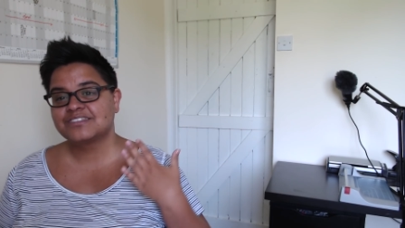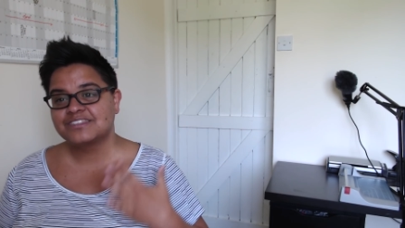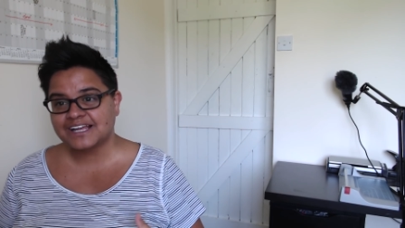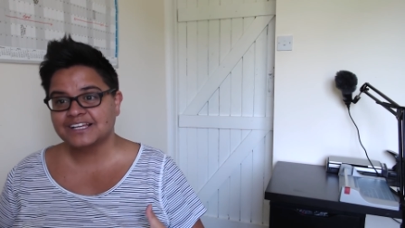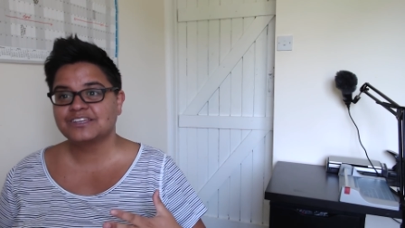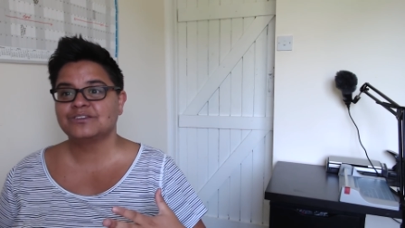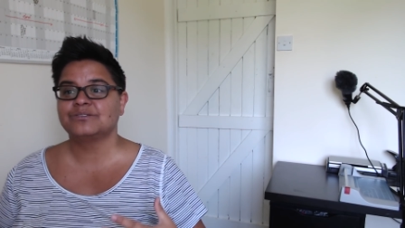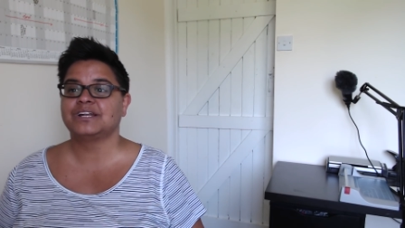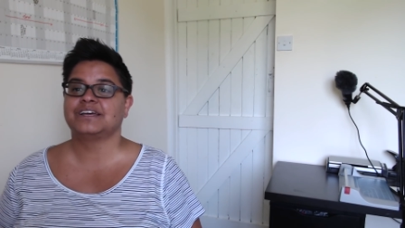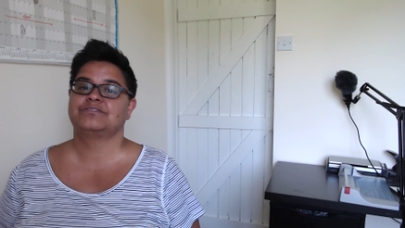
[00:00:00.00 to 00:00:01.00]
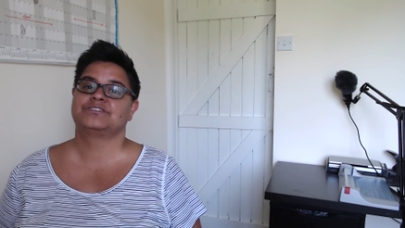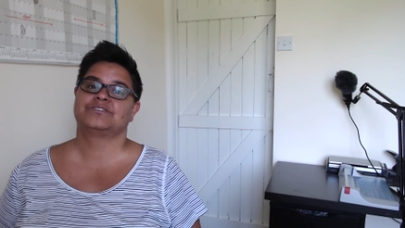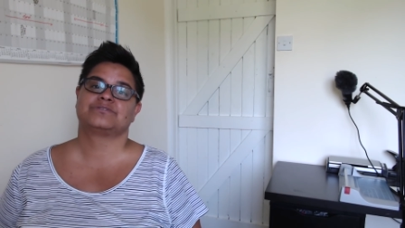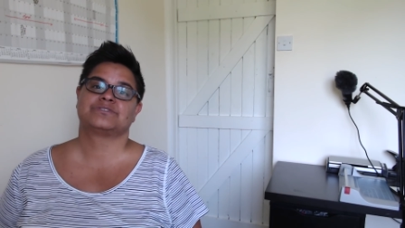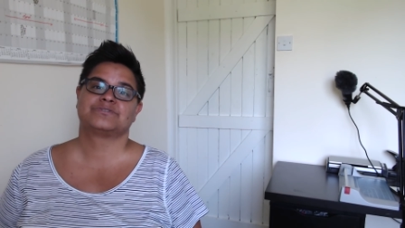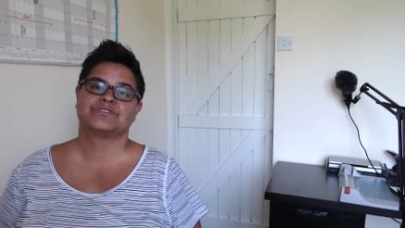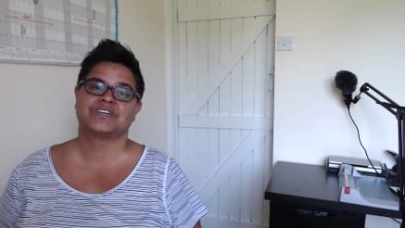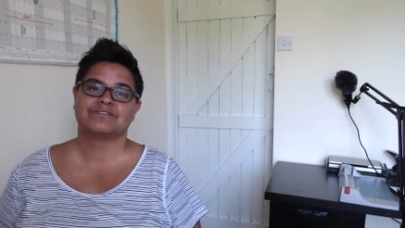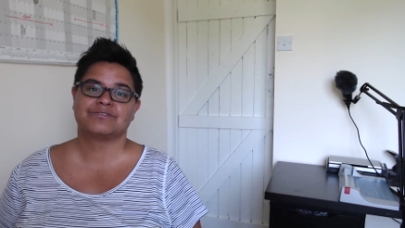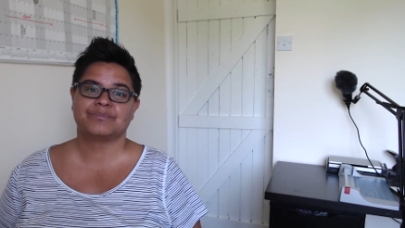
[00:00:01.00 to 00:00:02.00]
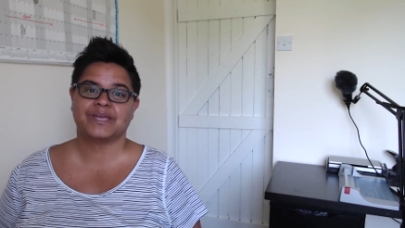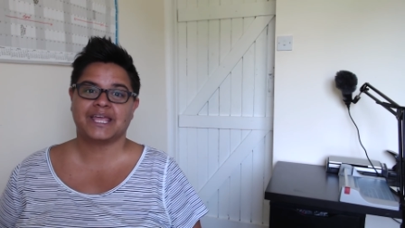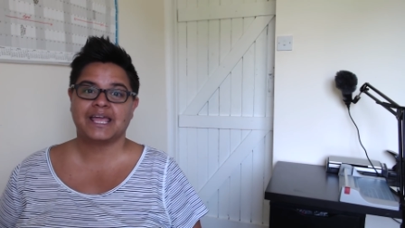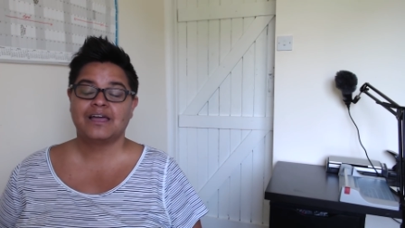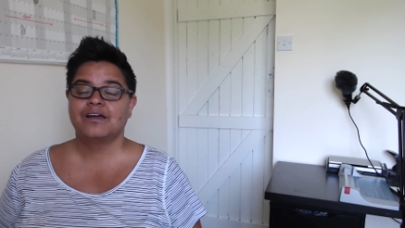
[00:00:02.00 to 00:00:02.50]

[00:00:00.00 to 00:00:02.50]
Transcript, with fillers: Thank you, the leftovers, for giving me